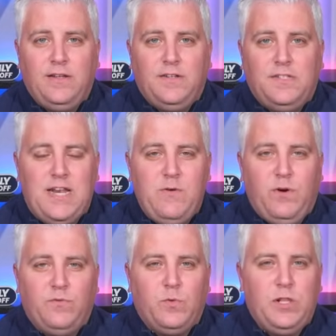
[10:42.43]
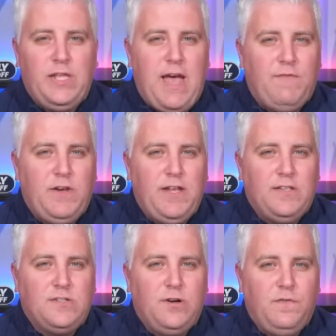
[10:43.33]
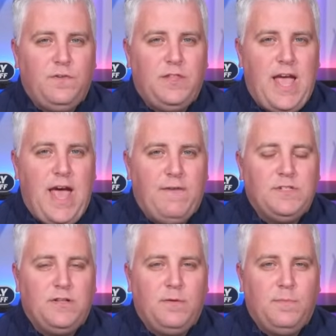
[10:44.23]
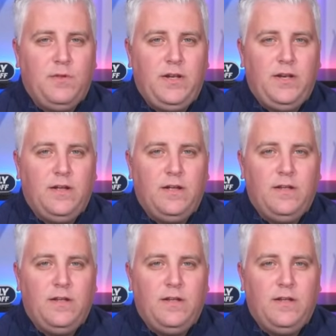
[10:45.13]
does anyone really have any concern for the Avs and their ability to